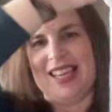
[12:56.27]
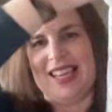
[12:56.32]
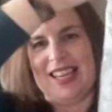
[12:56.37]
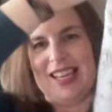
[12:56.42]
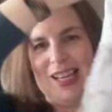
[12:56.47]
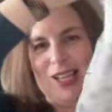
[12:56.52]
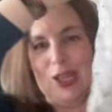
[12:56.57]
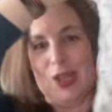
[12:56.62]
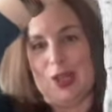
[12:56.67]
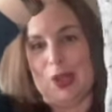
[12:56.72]

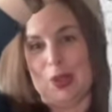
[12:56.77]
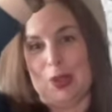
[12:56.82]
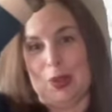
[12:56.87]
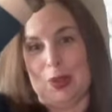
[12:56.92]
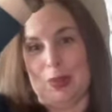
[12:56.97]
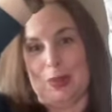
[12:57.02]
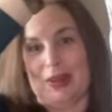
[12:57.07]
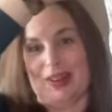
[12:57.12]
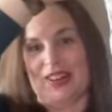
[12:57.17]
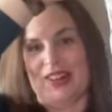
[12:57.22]
It's
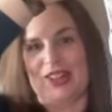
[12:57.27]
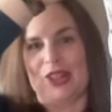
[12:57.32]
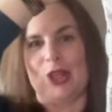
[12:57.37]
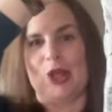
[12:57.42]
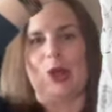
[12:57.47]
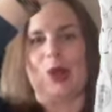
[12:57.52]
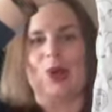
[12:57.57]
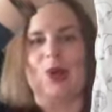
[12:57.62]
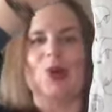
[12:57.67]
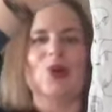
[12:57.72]
super
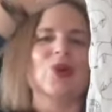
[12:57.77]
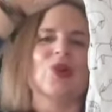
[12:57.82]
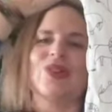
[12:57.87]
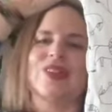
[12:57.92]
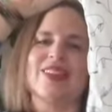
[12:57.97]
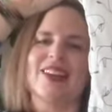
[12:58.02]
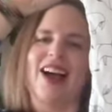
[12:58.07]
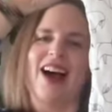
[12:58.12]
cute.